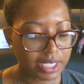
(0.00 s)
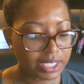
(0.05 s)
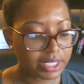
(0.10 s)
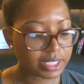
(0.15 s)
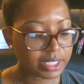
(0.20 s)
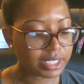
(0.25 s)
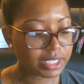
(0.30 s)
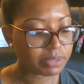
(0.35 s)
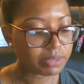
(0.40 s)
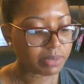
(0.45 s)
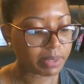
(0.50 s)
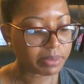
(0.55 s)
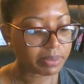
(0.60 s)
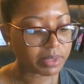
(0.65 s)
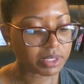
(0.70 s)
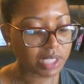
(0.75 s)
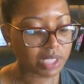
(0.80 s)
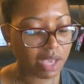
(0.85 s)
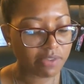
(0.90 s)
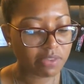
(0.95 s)
These
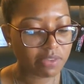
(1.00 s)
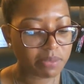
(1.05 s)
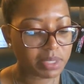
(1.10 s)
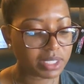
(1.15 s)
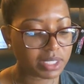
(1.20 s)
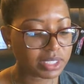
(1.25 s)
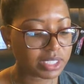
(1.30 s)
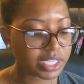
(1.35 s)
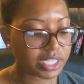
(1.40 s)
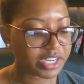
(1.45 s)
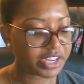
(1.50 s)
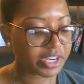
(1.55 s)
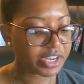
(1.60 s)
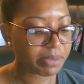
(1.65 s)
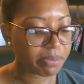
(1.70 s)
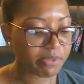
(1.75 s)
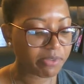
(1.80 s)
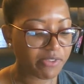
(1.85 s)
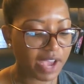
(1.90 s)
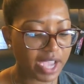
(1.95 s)
members of the military
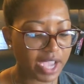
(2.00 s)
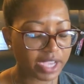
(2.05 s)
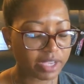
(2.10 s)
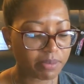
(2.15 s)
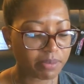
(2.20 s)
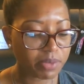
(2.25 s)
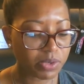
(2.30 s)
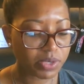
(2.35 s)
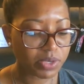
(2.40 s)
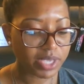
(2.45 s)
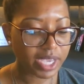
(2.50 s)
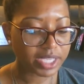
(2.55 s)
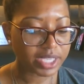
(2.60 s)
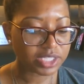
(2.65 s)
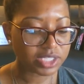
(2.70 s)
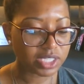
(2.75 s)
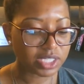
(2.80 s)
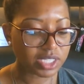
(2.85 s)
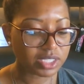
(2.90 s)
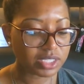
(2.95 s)
provide
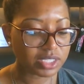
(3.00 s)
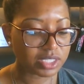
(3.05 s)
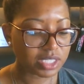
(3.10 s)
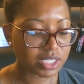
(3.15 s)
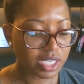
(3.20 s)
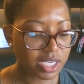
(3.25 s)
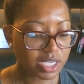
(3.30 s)
communications,